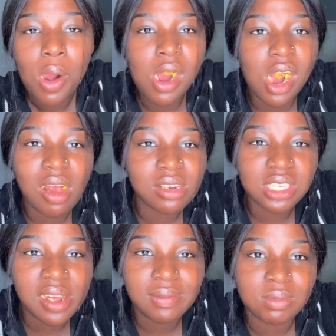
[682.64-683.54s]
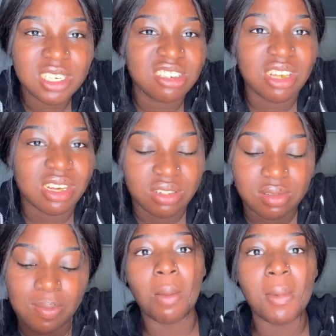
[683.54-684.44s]
And how does that even make sense?
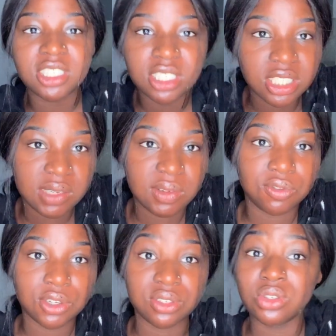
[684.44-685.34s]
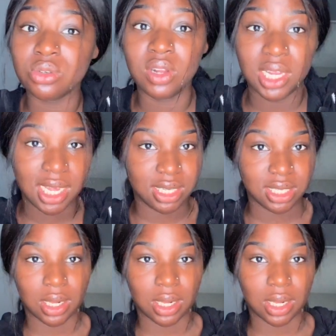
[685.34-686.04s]
The message is even for you too, ladies.